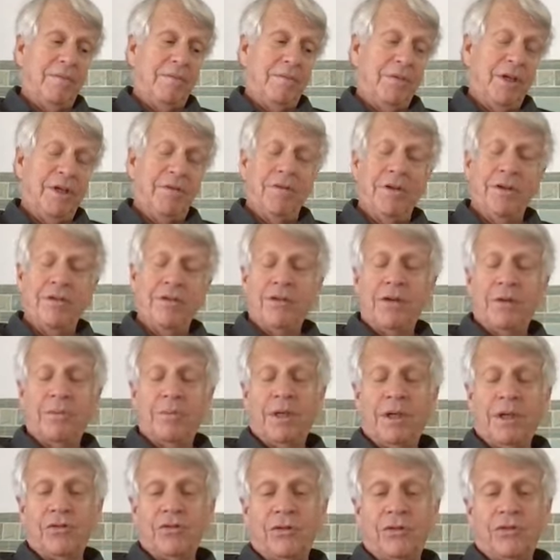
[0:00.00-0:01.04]
even if your
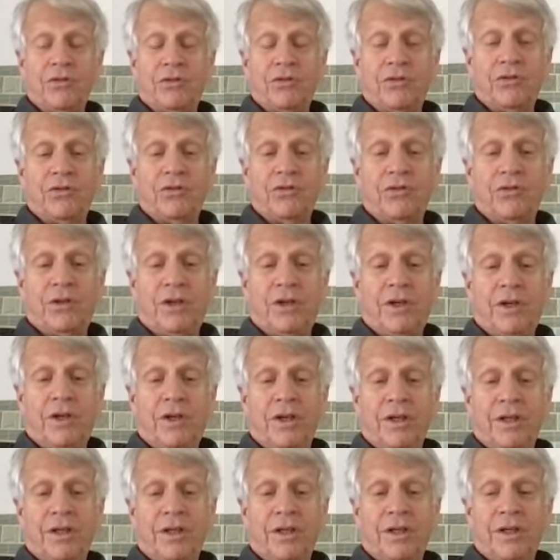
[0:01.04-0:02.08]
muscles are
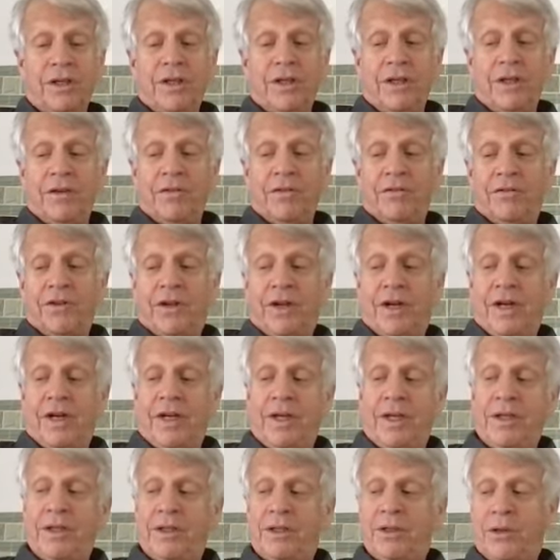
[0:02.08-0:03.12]
strong, if
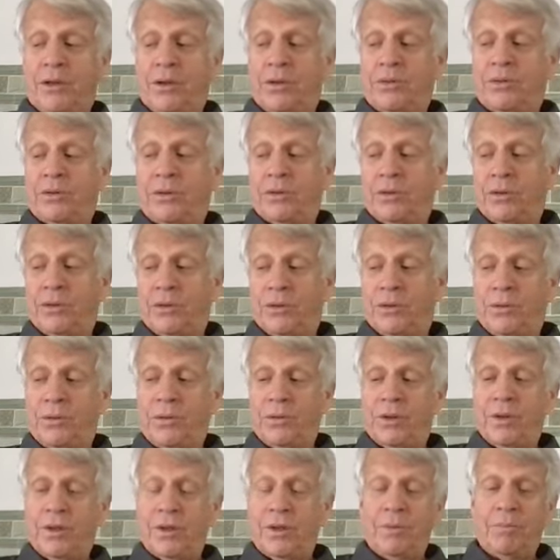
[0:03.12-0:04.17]
I go
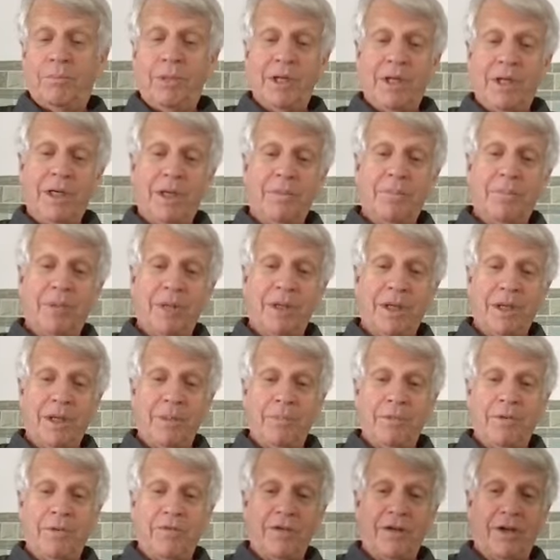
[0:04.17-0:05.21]
to pick up a
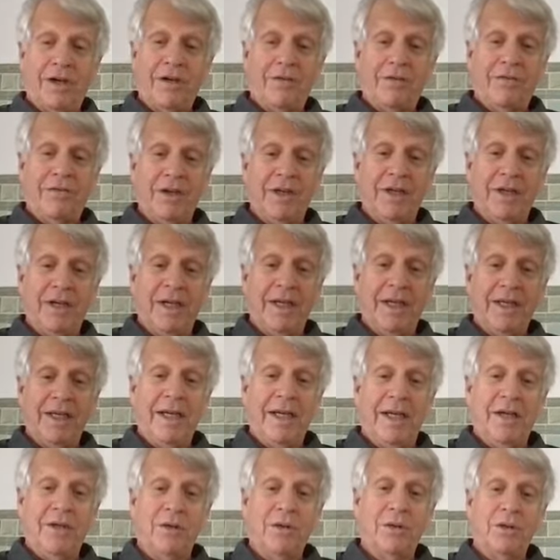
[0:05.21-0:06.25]
cup of coffee and I
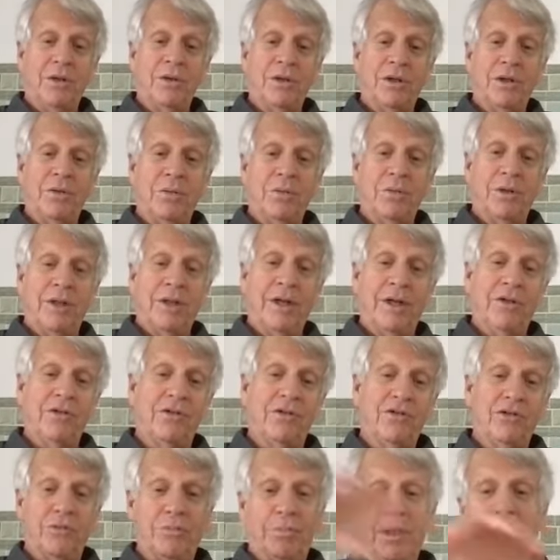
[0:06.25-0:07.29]
can't hold it without
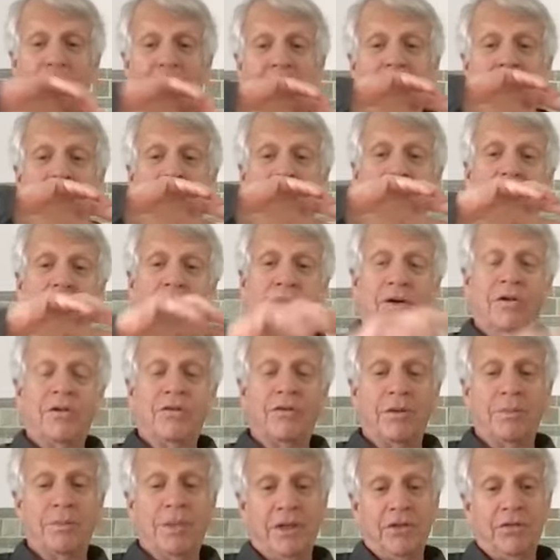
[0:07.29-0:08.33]
spilling it all
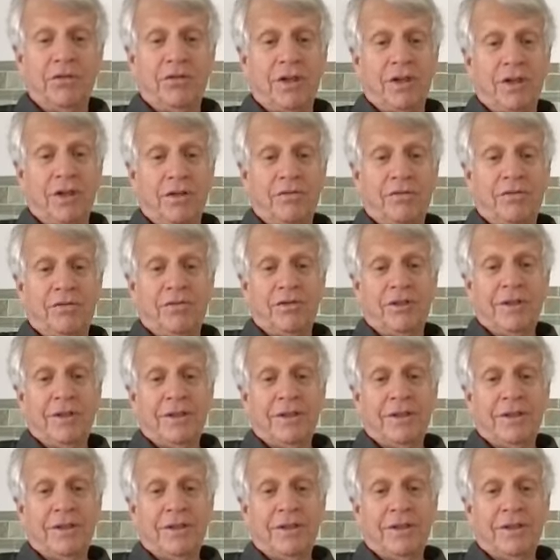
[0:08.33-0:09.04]
over myself,